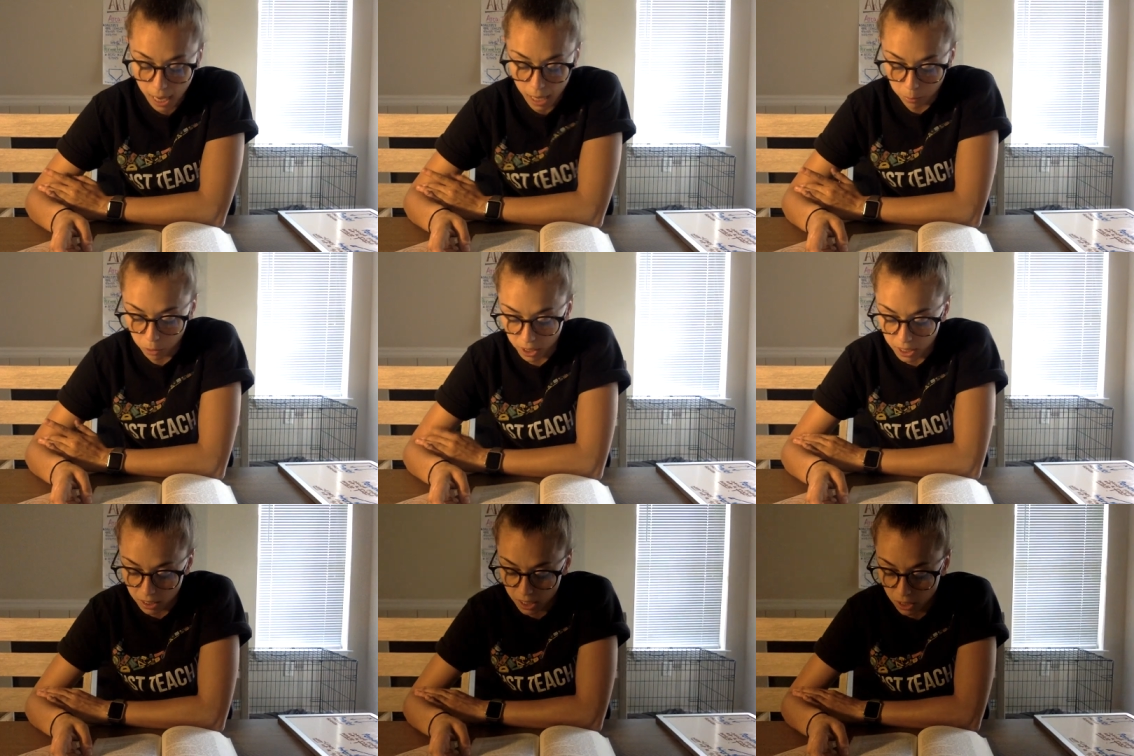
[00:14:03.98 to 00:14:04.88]
Anne Marie
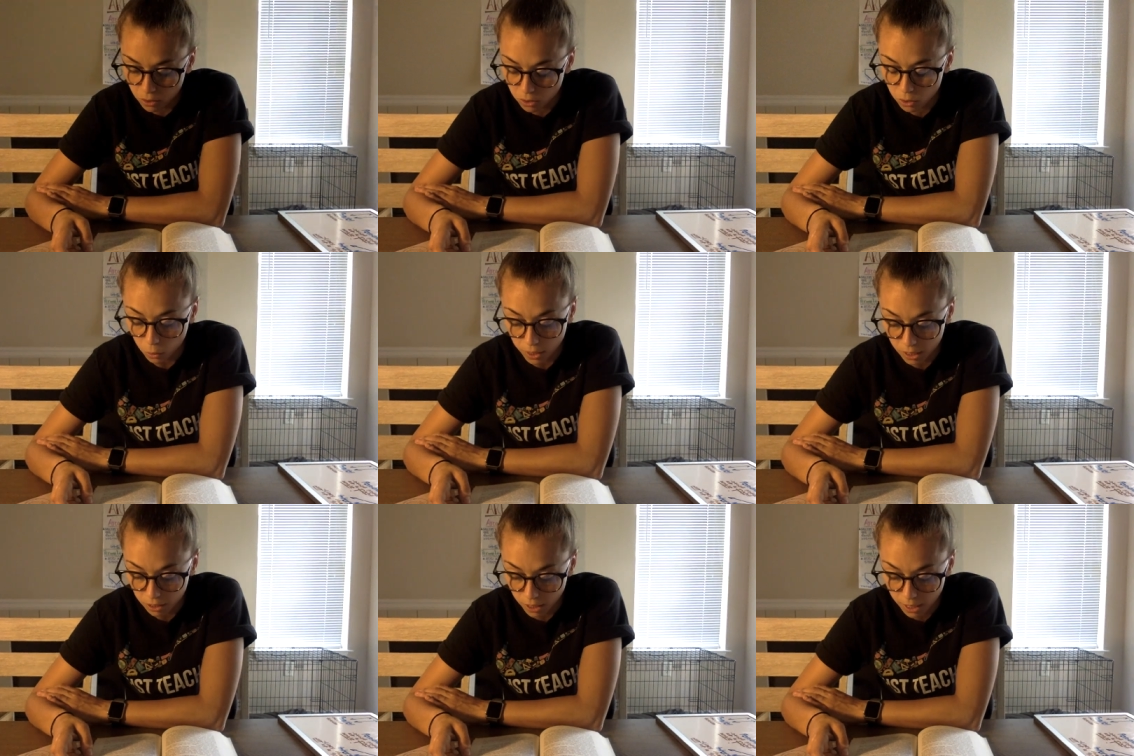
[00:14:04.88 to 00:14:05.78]
continued the story
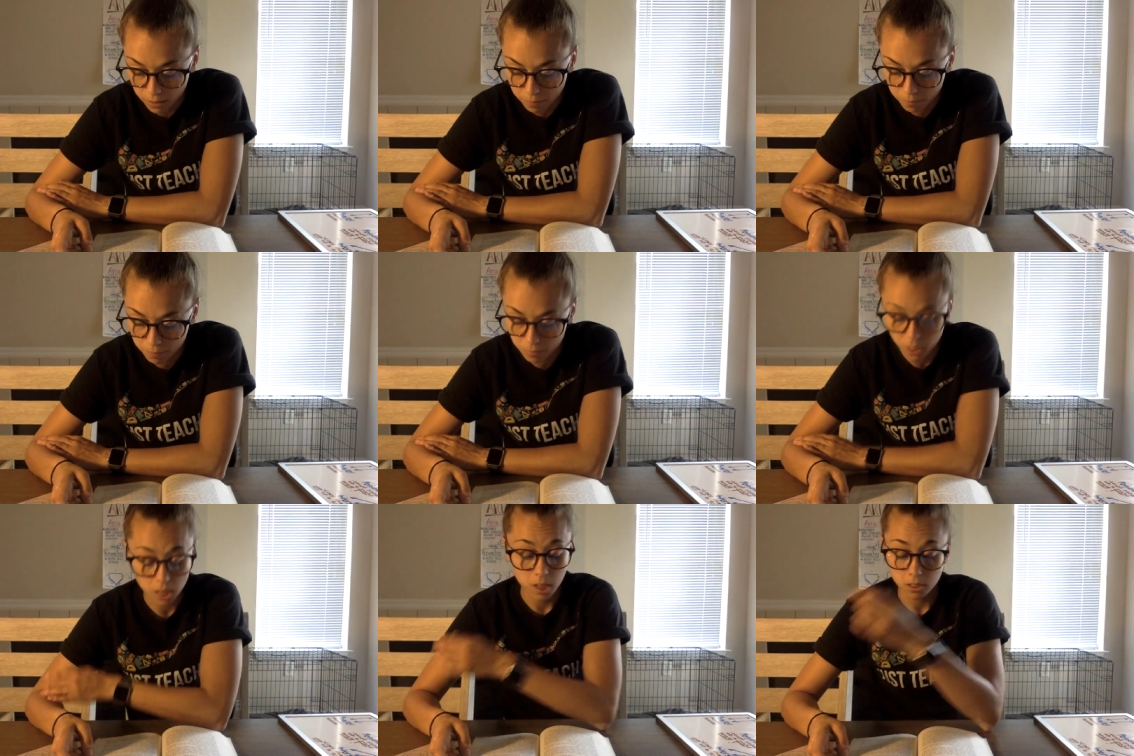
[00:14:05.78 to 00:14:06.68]
in her head.
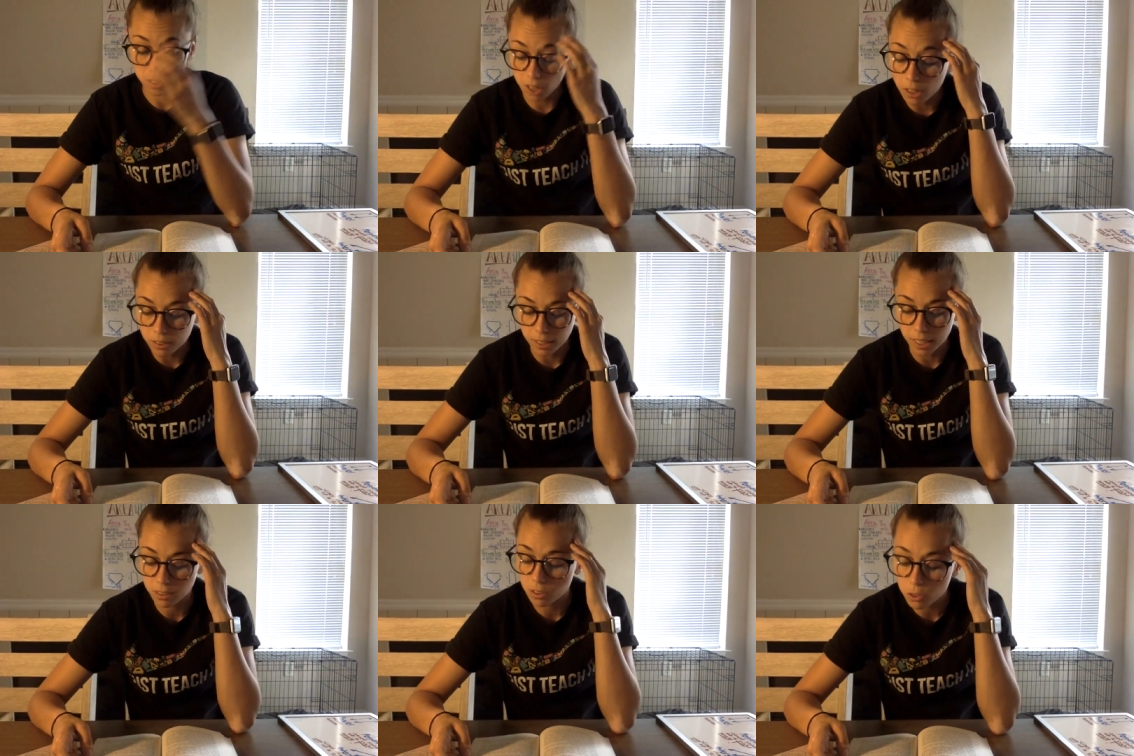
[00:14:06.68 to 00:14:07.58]
Suddenly,
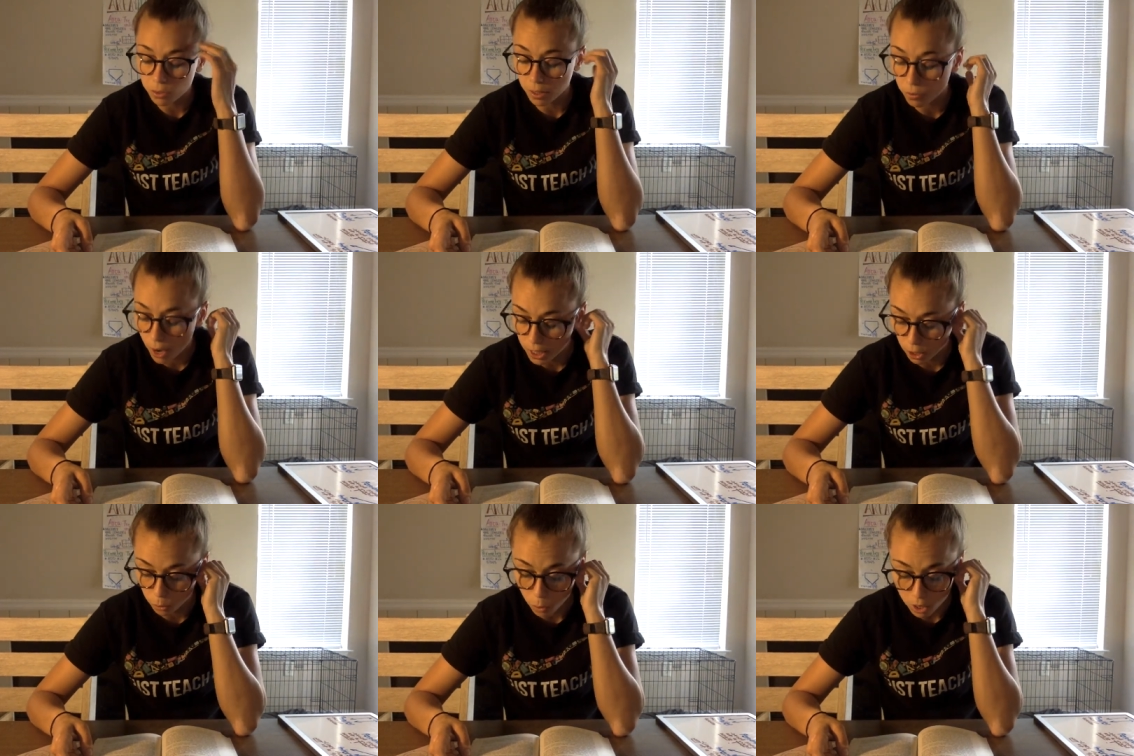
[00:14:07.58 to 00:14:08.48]
as Little Red Riding
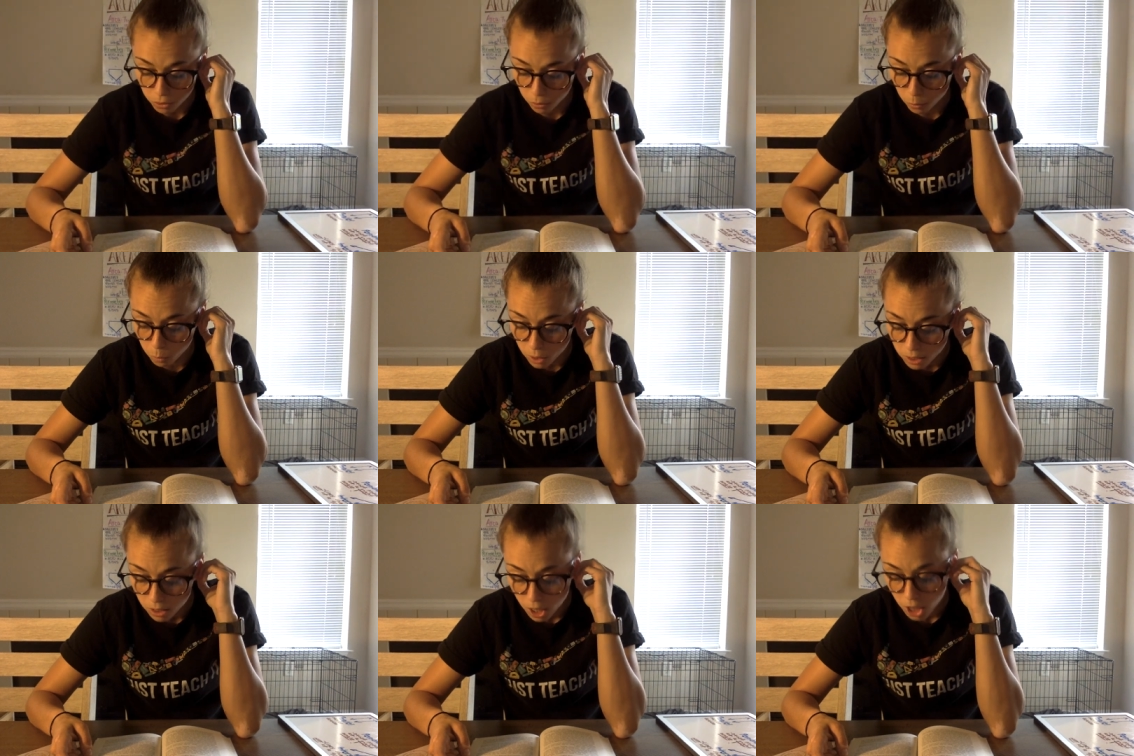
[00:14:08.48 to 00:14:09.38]
Hood walked through the
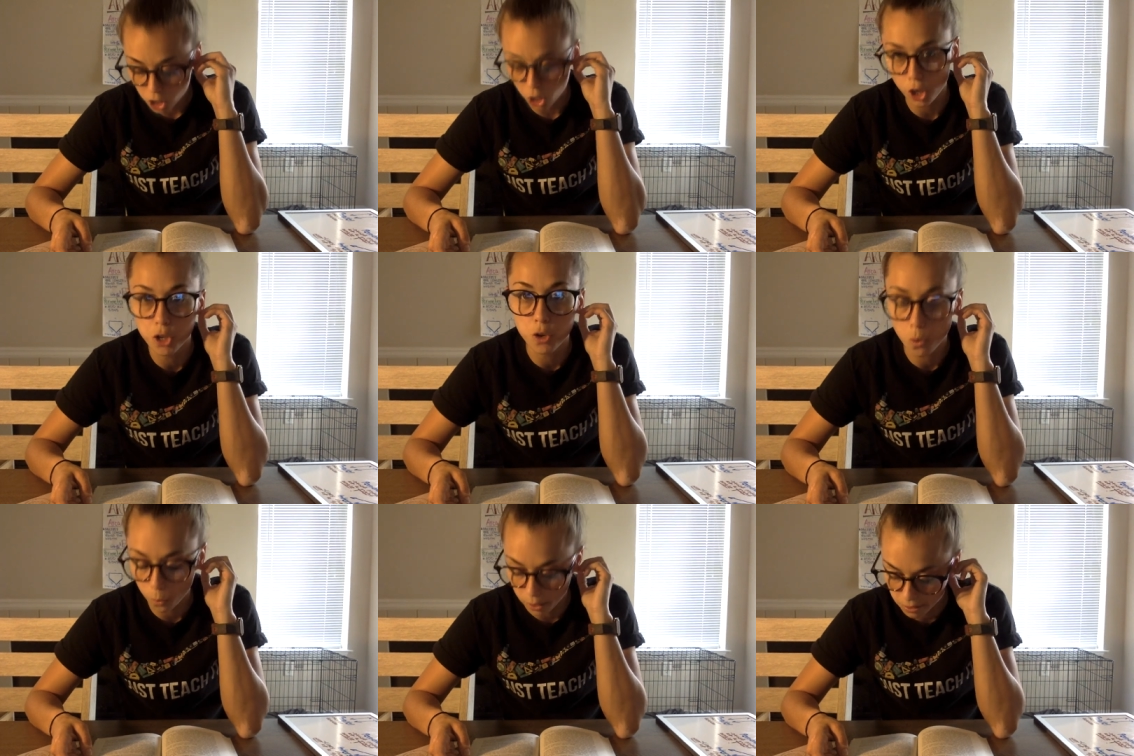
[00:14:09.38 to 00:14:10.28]
woods, she heard a
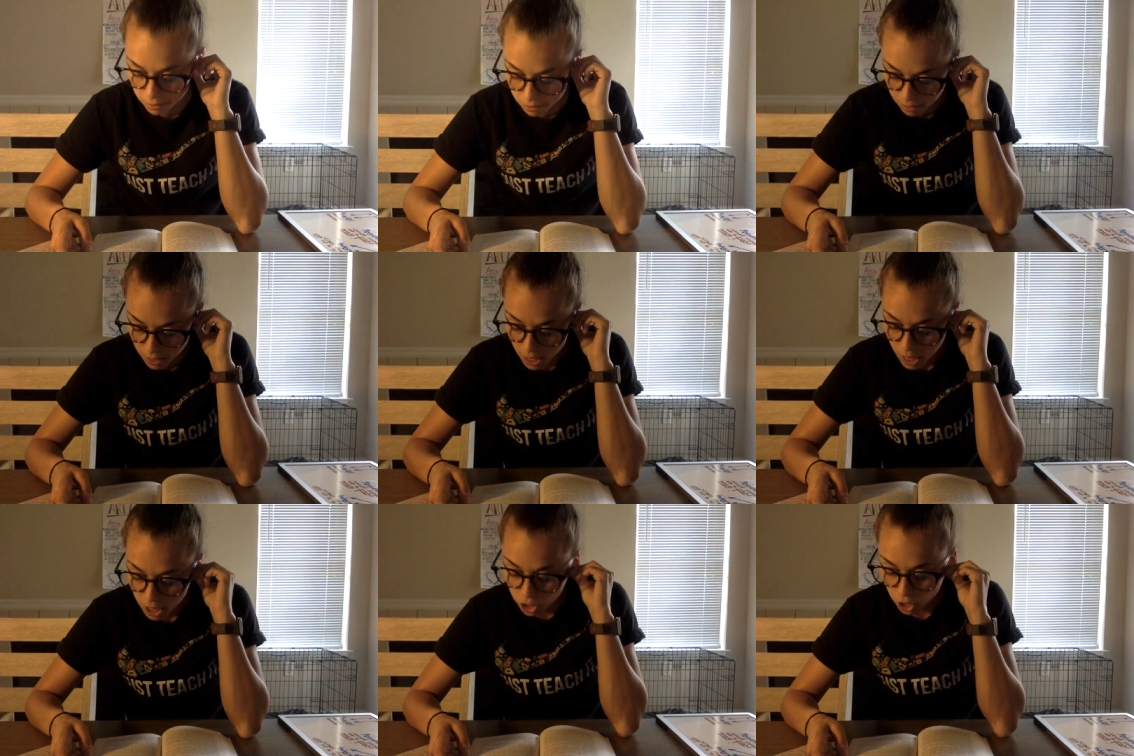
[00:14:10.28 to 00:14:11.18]
noise.
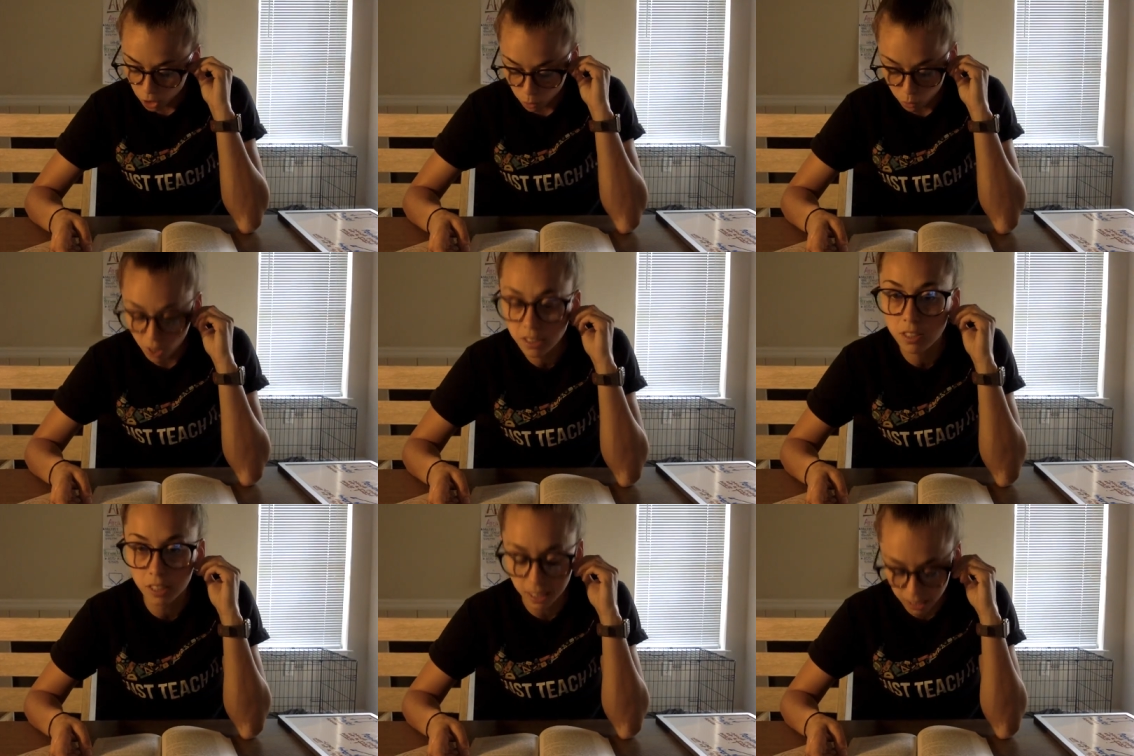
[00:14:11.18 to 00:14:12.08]
She heard a
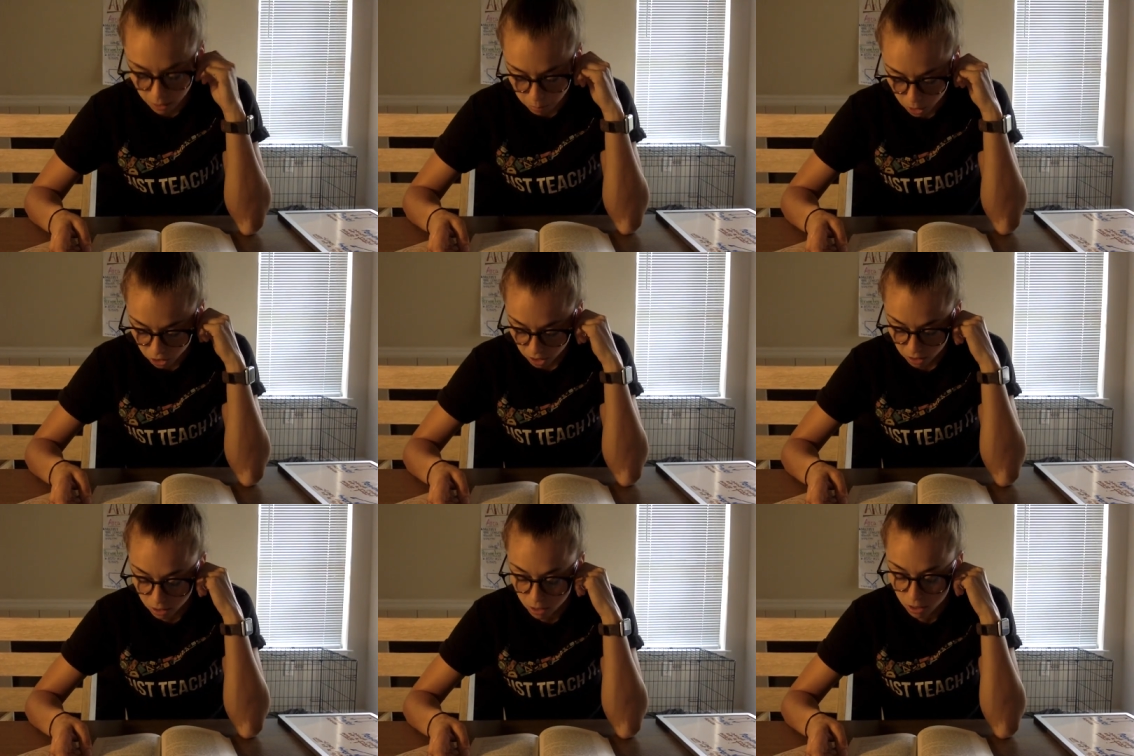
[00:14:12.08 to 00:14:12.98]
rustling in the
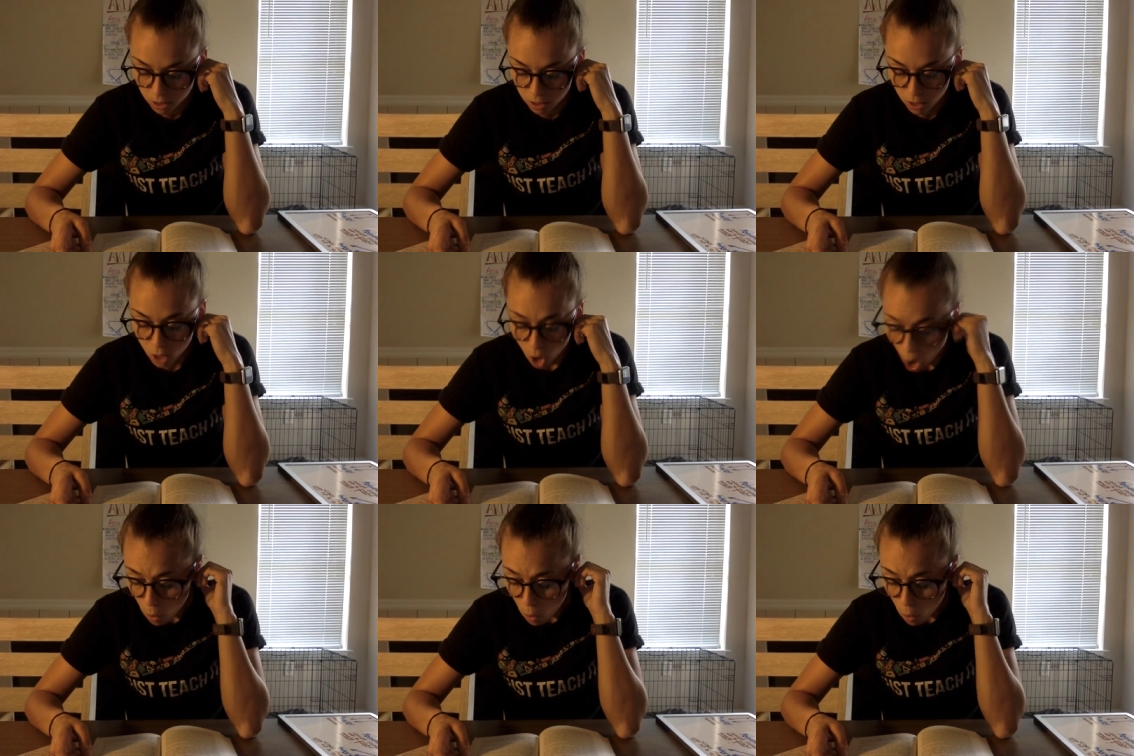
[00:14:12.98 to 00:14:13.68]
bushes. A